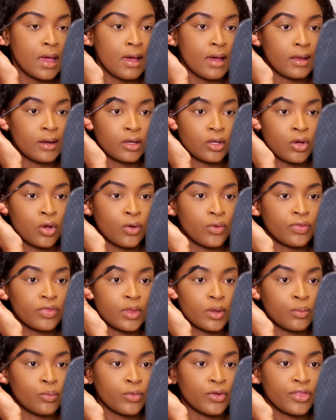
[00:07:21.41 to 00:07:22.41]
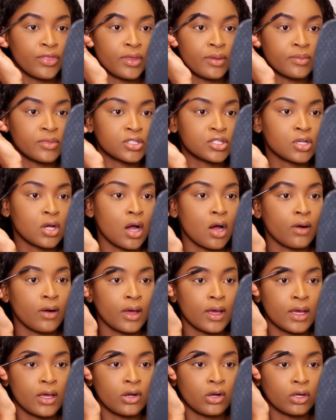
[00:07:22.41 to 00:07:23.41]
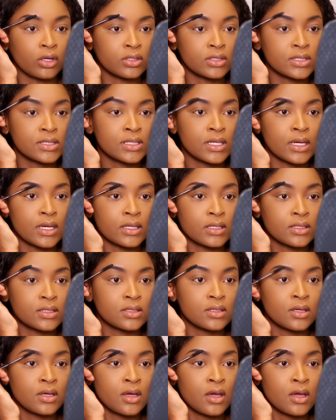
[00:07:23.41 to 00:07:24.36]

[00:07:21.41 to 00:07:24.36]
and coat them with the mascara and not just get